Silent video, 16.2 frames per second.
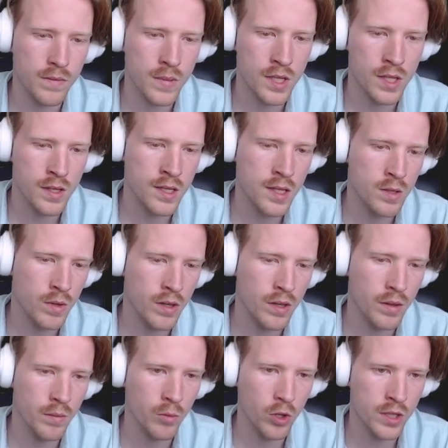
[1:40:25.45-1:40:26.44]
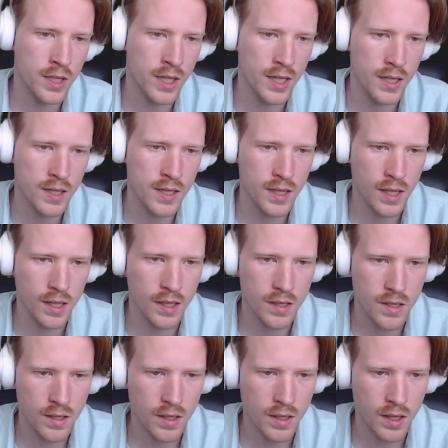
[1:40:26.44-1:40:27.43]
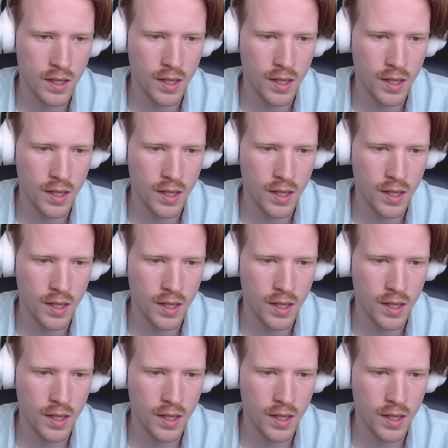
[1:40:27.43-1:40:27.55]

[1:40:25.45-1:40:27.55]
So this is one of the more tedious things,